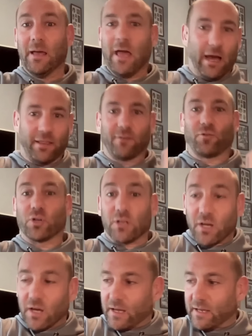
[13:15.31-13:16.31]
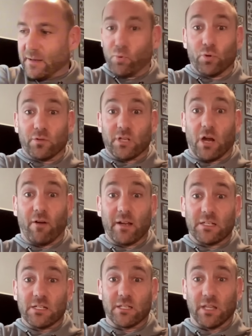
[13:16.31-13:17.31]
and they've got a board of
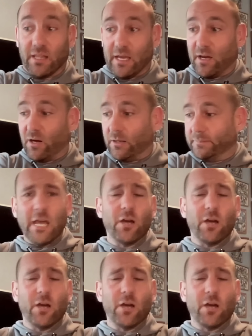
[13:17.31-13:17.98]
directors that they are